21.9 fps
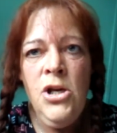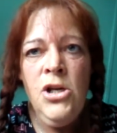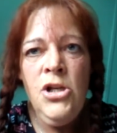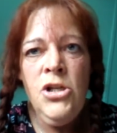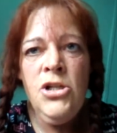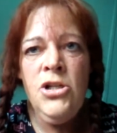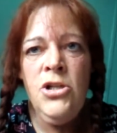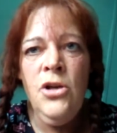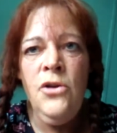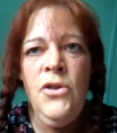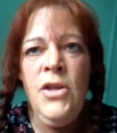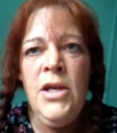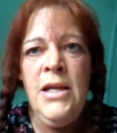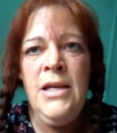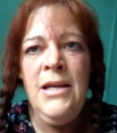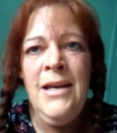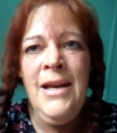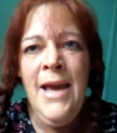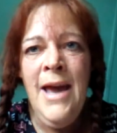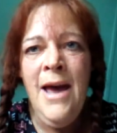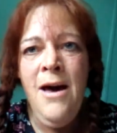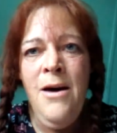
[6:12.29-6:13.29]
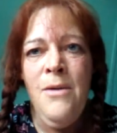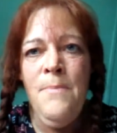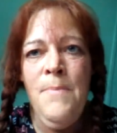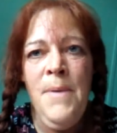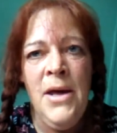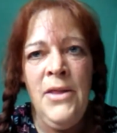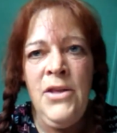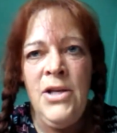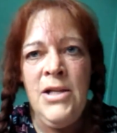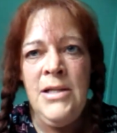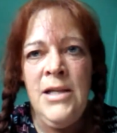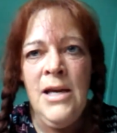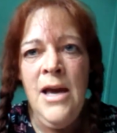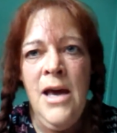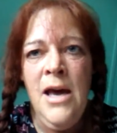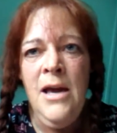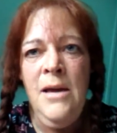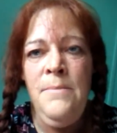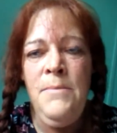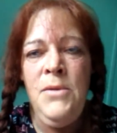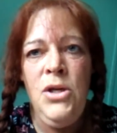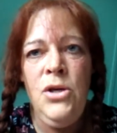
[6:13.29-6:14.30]
So that now, by the
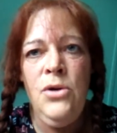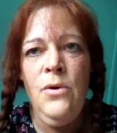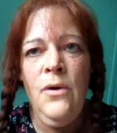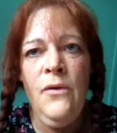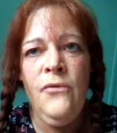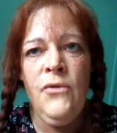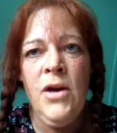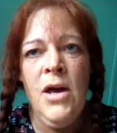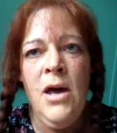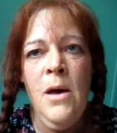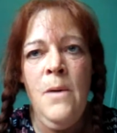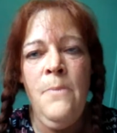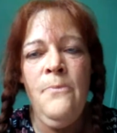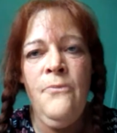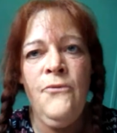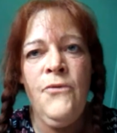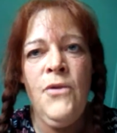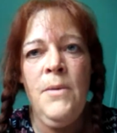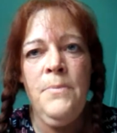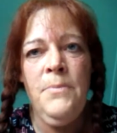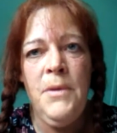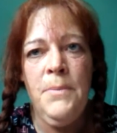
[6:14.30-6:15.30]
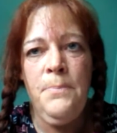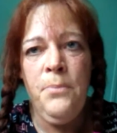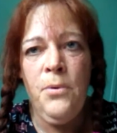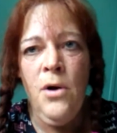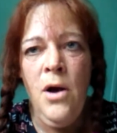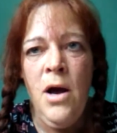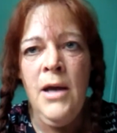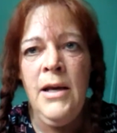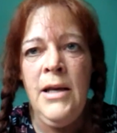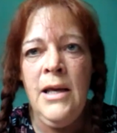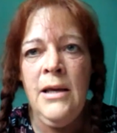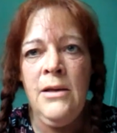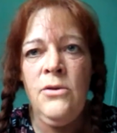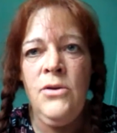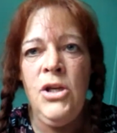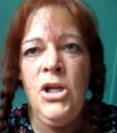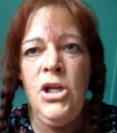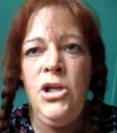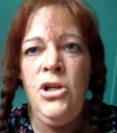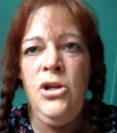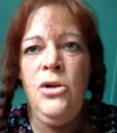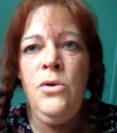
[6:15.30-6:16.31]
time you have come from the product
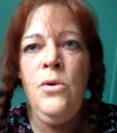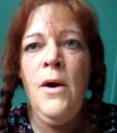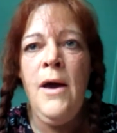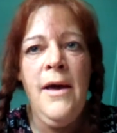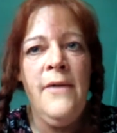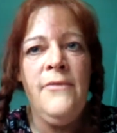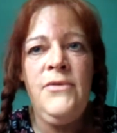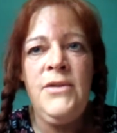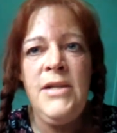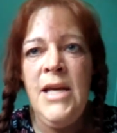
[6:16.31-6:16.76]
that you have